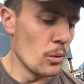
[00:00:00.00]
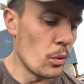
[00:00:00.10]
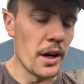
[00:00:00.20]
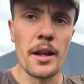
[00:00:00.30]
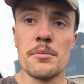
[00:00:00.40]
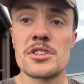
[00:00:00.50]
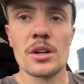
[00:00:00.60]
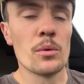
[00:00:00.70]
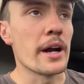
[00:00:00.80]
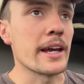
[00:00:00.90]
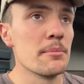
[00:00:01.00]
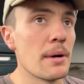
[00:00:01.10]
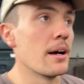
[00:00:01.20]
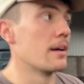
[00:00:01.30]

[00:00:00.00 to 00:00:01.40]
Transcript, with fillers: One of them's still working, but